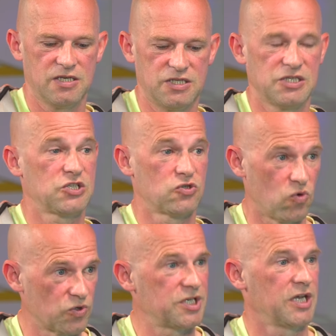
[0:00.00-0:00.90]

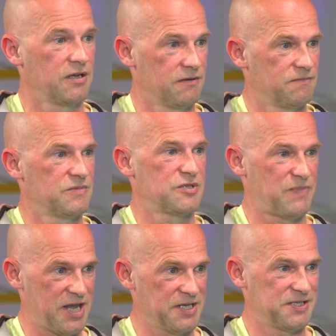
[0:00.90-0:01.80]
distorting
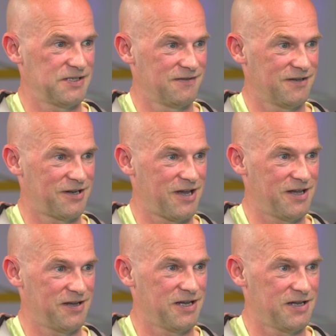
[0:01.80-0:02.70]
space.
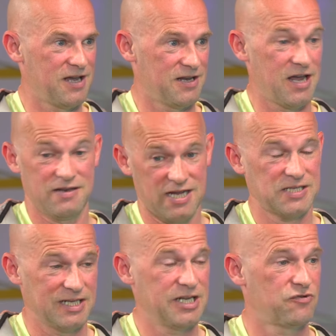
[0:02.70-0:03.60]
Okay, and
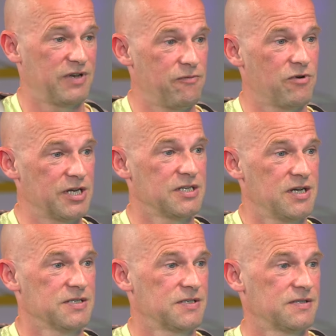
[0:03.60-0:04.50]
that's literally what it
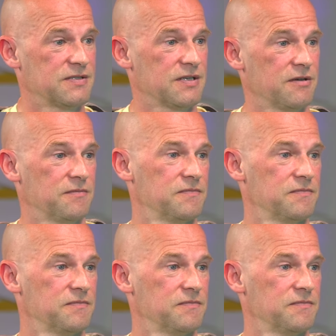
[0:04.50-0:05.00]
does. So.